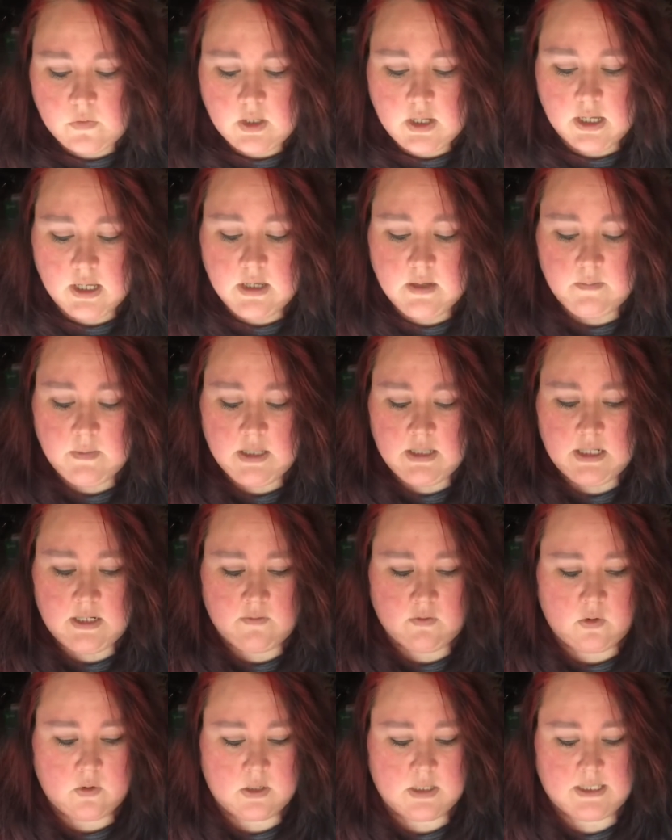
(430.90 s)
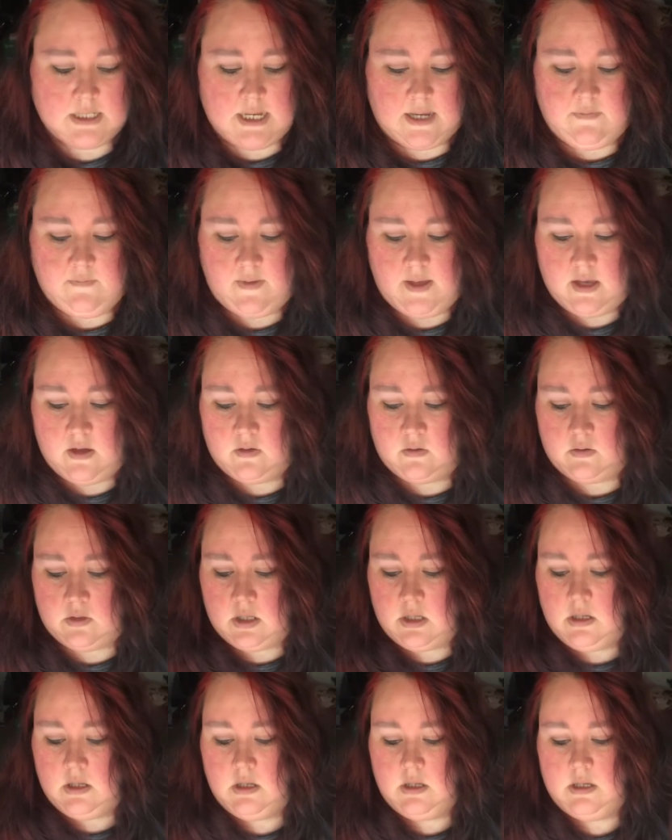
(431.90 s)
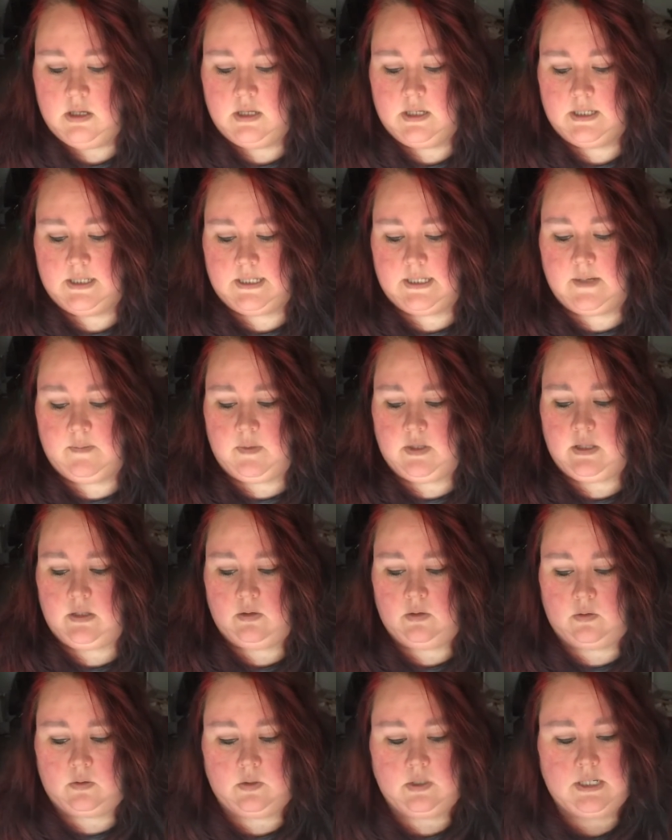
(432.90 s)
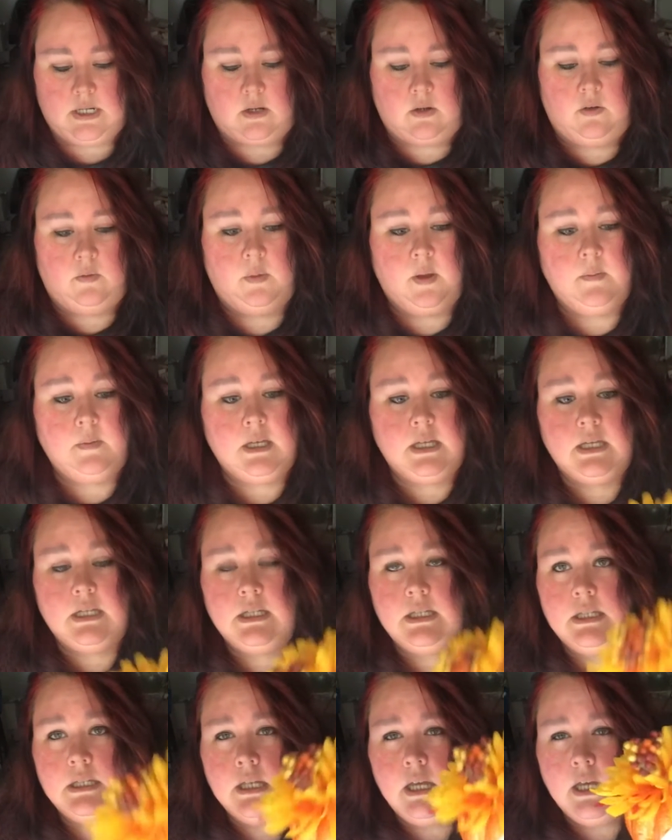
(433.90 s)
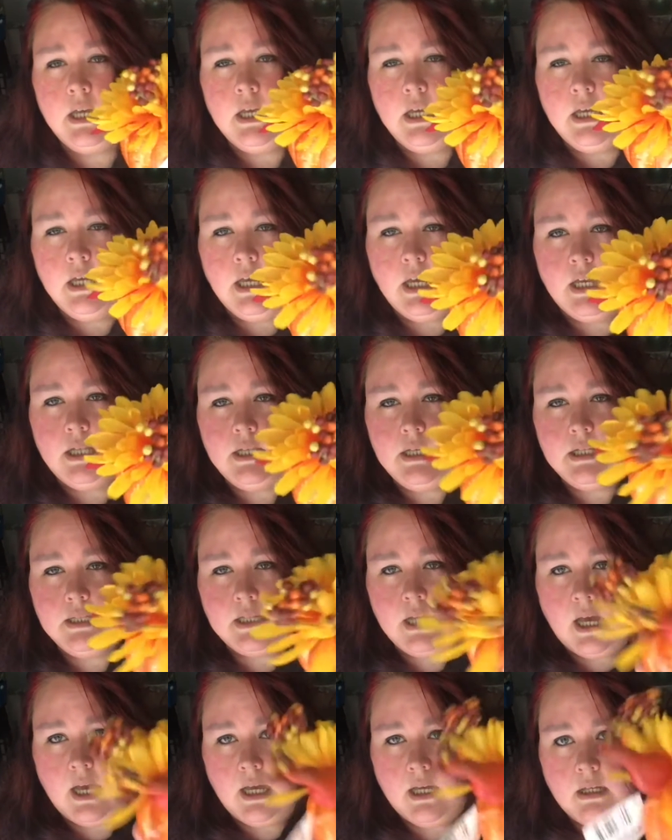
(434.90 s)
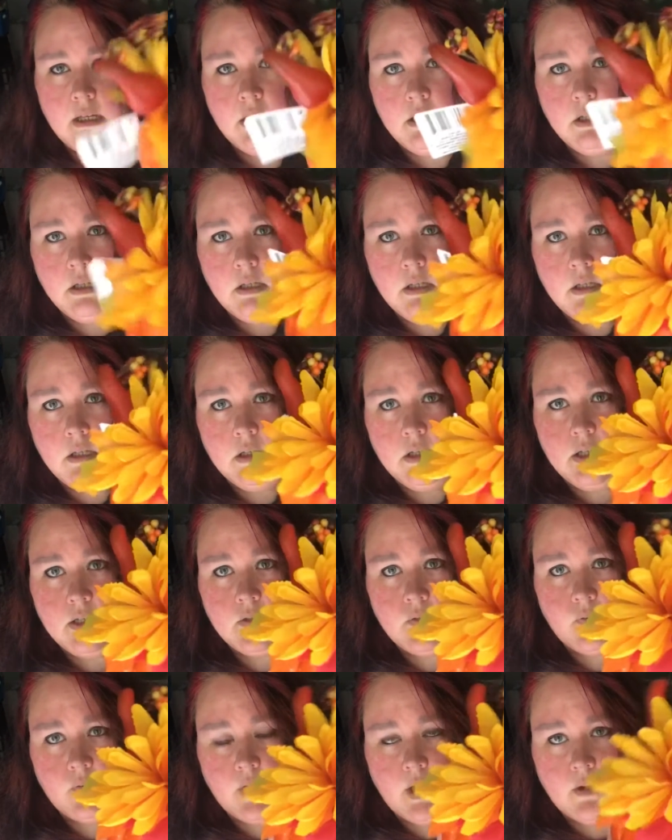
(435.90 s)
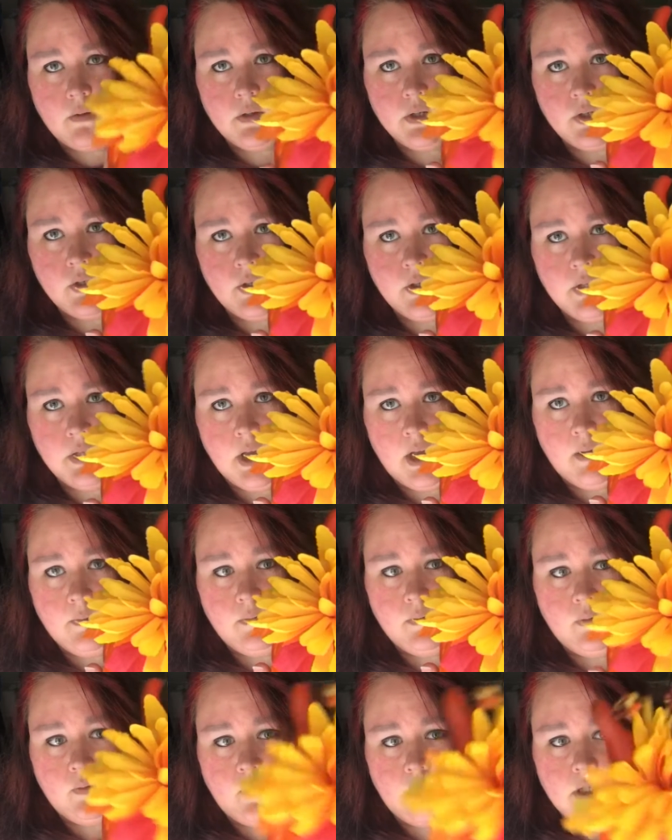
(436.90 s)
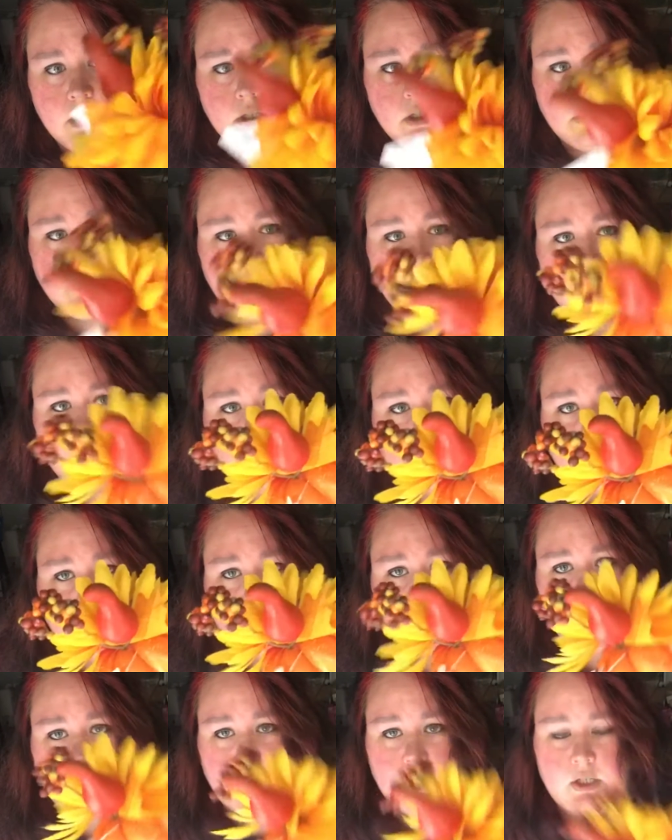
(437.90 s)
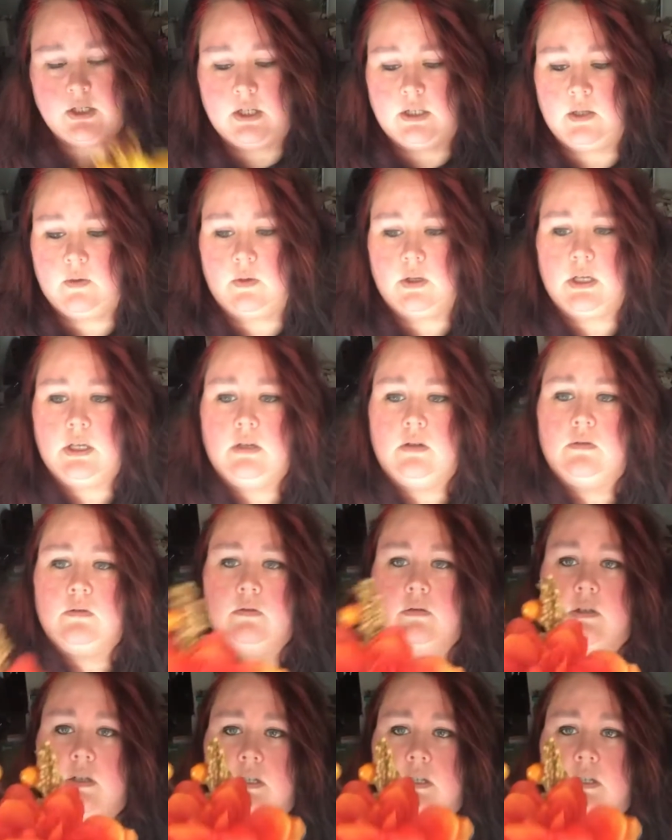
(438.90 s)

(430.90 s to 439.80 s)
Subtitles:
And then of course I found some of the little decorative pumpkins, and these had these flowers on top, which I just thought they were cute.